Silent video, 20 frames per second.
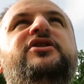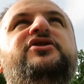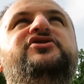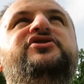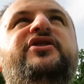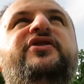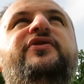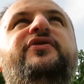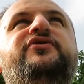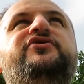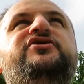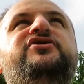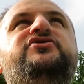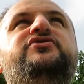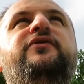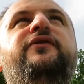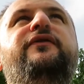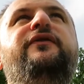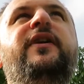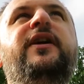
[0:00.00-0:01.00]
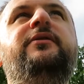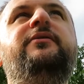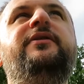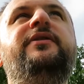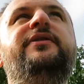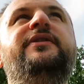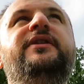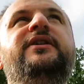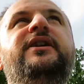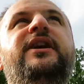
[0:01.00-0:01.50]
Just to fuck
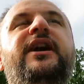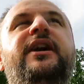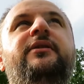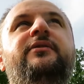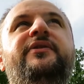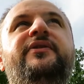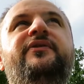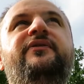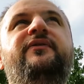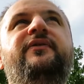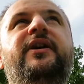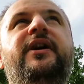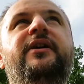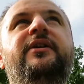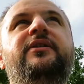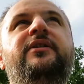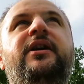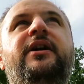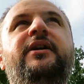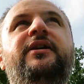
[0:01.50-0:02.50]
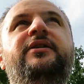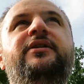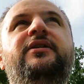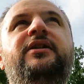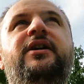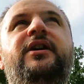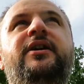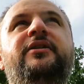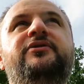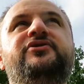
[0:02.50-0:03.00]
with the guy,
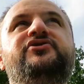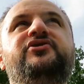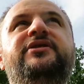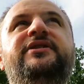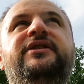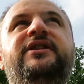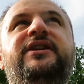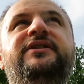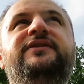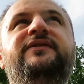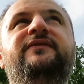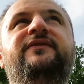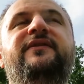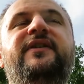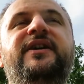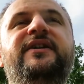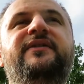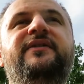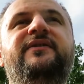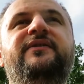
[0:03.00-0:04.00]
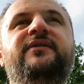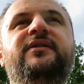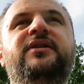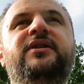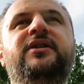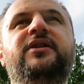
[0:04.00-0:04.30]
I usually got in fights.